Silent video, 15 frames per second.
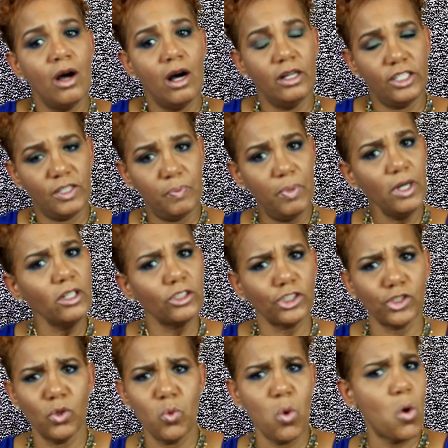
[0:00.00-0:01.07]
a
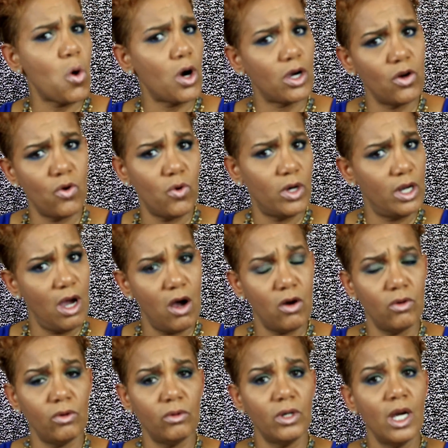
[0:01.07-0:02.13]
spiritual war going
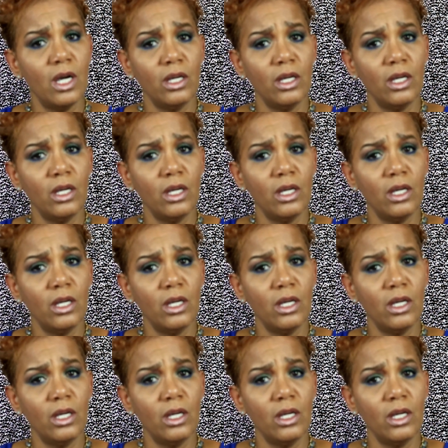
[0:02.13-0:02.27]
on.